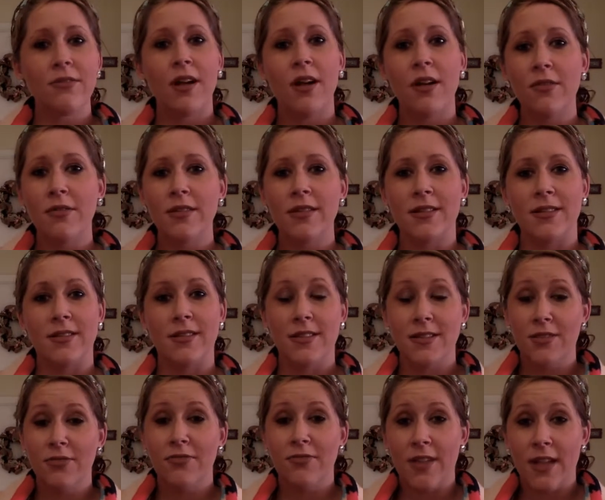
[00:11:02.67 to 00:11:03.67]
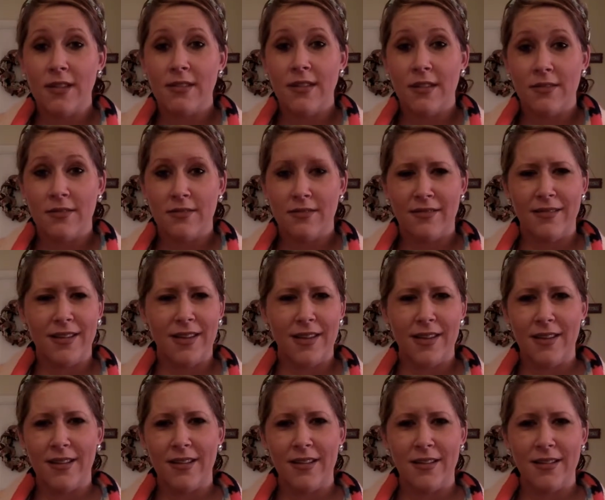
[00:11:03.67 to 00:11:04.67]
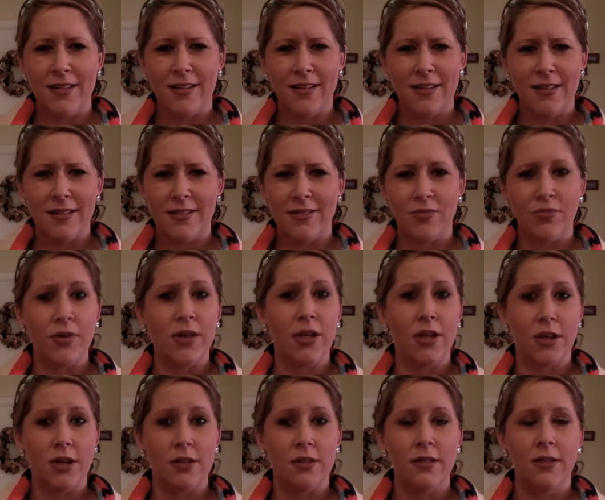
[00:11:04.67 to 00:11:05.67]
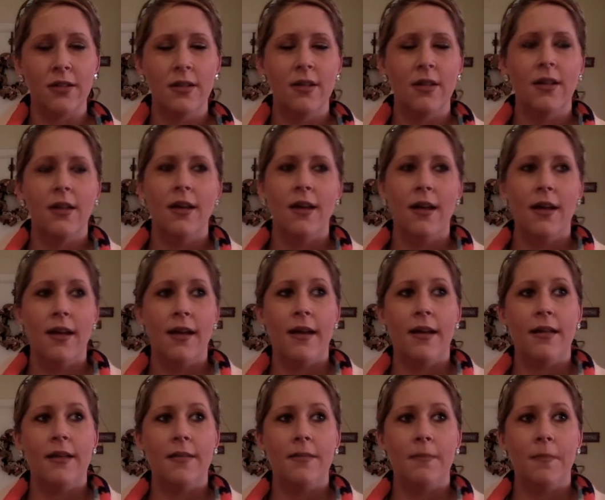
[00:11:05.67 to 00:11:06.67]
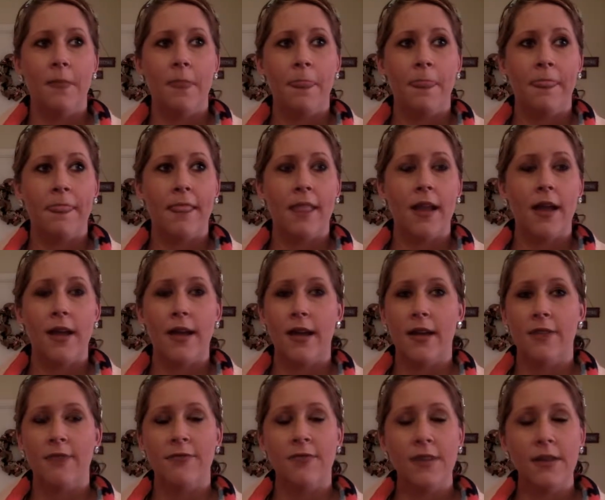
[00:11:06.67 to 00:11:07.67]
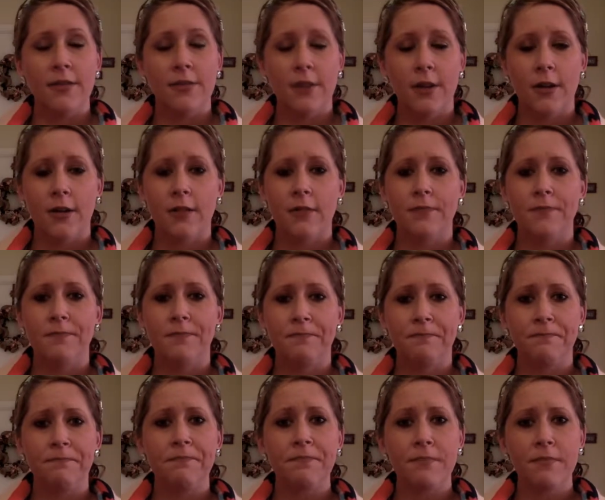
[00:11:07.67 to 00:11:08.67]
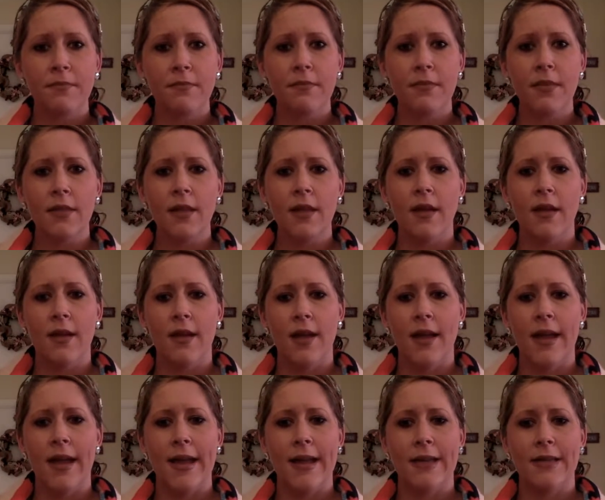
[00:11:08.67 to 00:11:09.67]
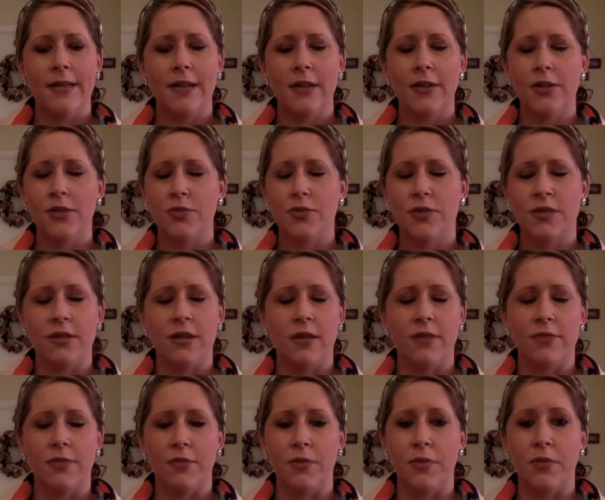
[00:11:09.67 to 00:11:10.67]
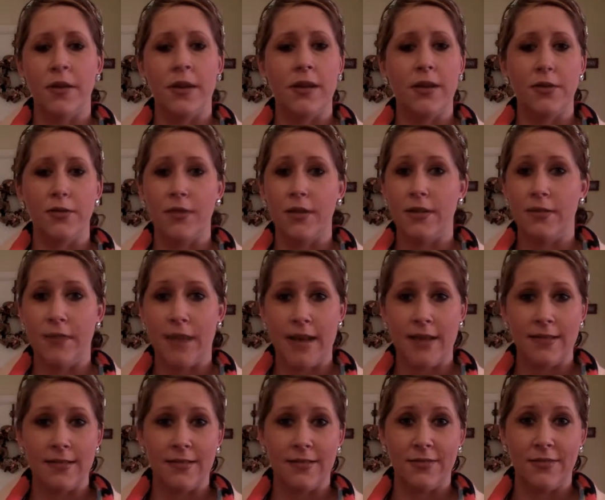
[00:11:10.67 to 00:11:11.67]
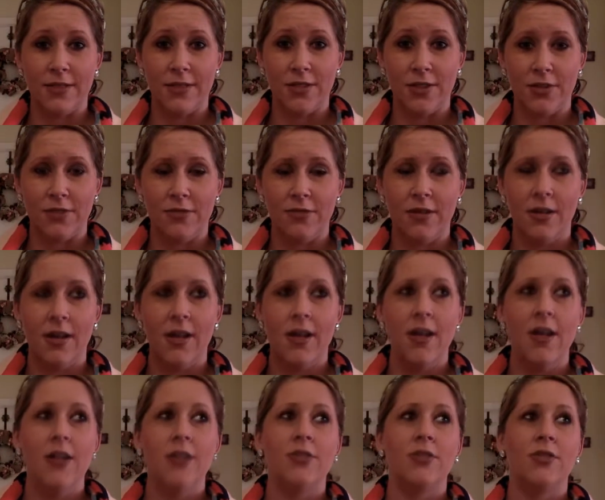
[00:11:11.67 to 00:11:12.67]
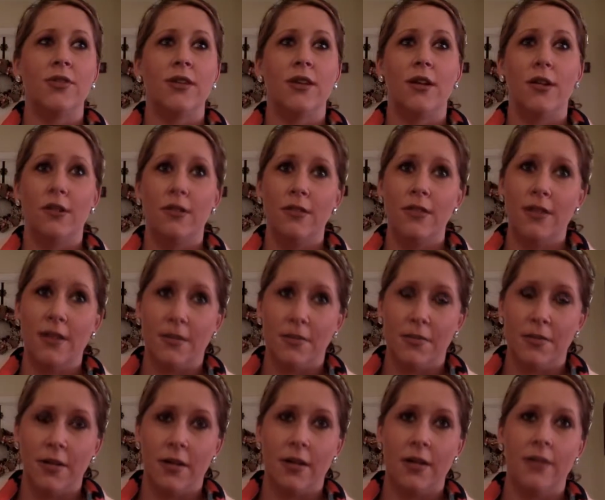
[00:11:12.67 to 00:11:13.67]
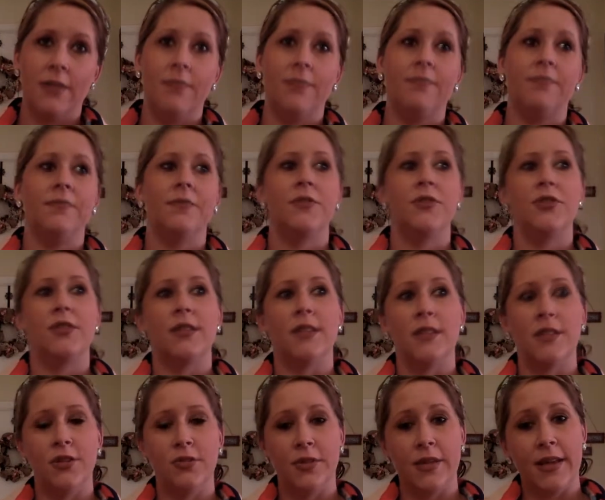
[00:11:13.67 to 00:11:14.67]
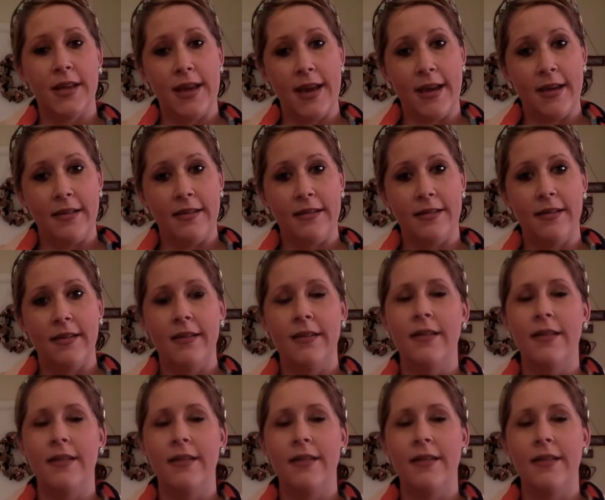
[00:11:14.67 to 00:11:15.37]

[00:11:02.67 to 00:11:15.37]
wrong with this, because that's how, like, it's weird. And I had a fever, and I just was uncomfortable, but I knew I didn't pass enough tissue. So I called the number. She said to do it again.